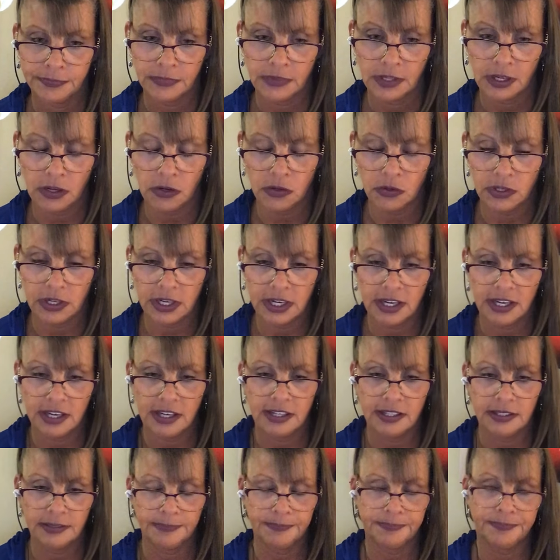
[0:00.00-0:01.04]
Okay.
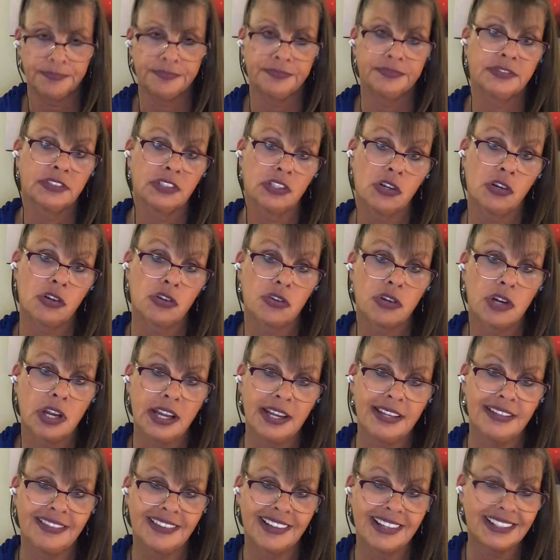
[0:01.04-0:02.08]
All
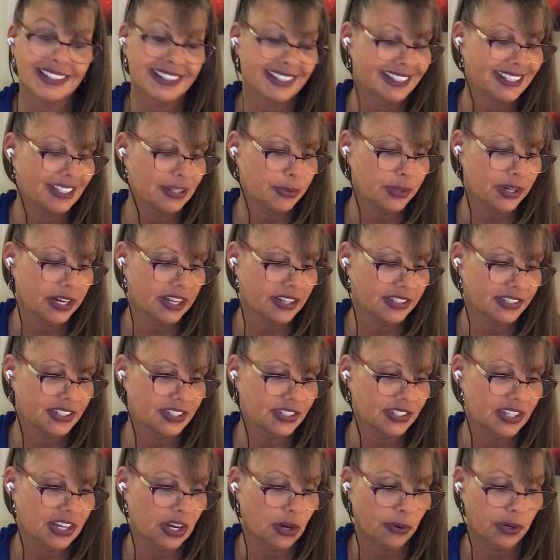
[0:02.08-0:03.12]
right. Let's see what else
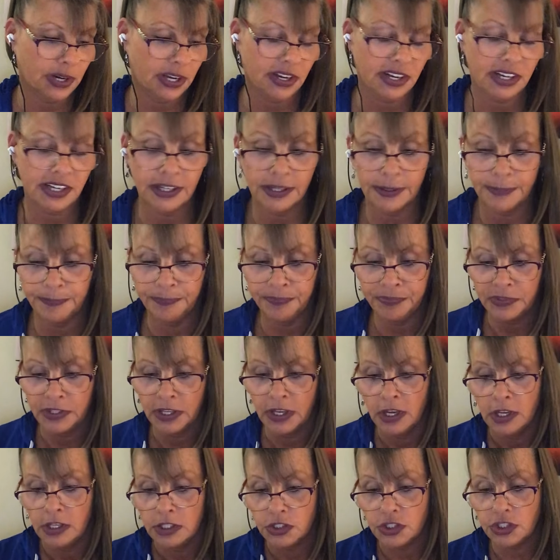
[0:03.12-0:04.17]
is going on.
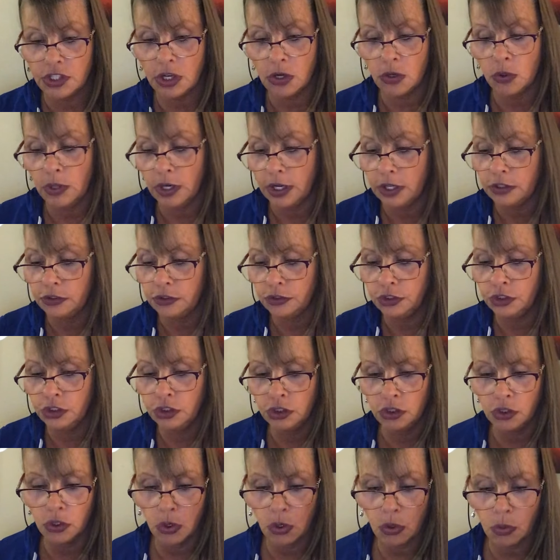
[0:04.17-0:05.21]
So
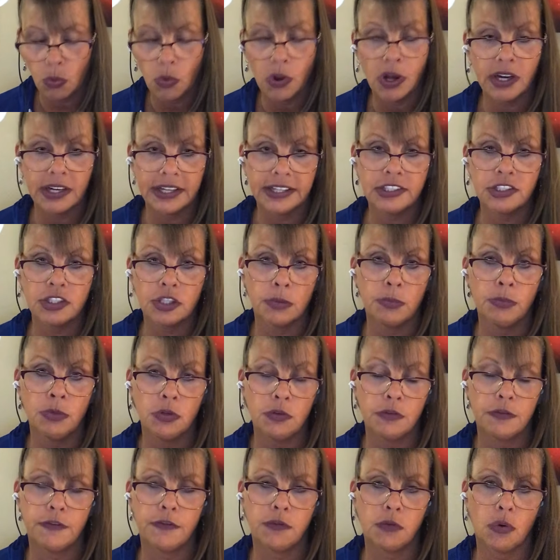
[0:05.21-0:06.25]
you're wanting to
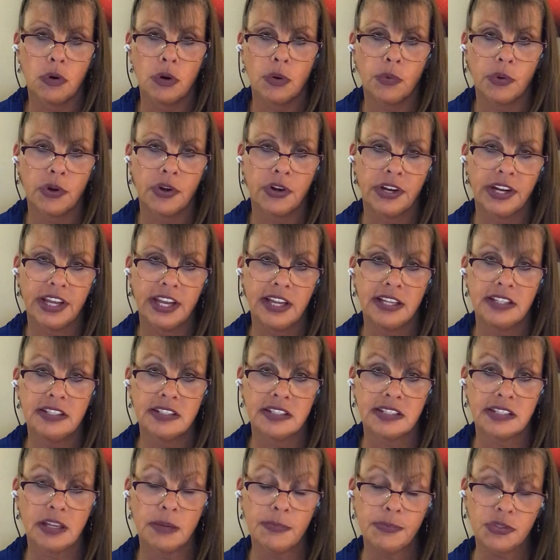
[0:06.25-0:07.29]
move forward in
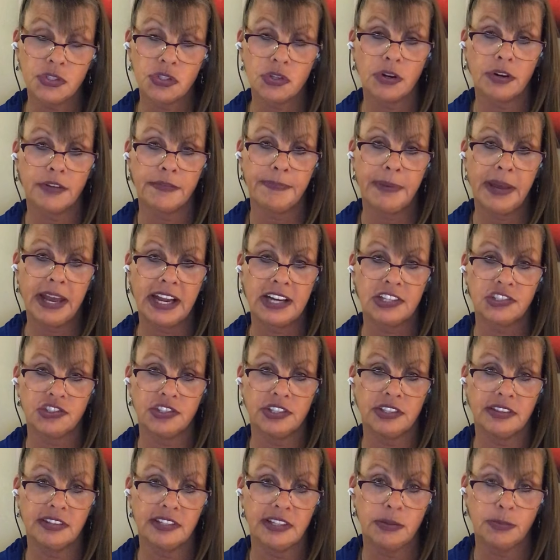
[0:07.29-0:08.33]
some sort of
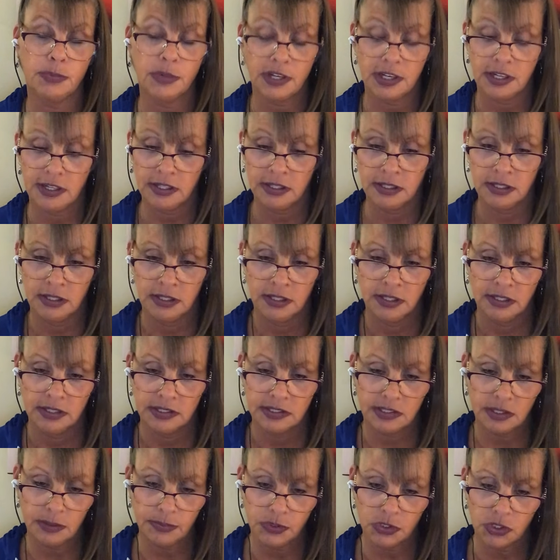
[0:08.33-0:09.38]
passion, Libra.
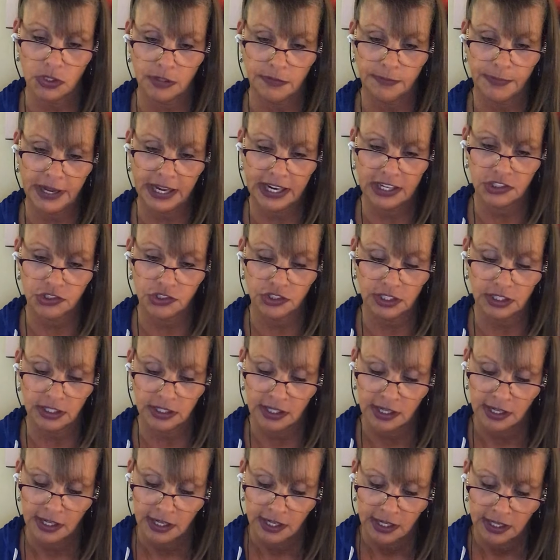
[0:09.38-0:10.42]
Some sort of passion.
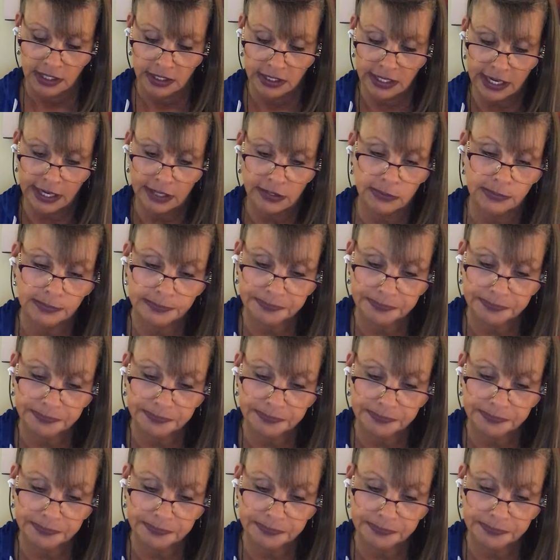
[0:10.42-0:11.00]
Now,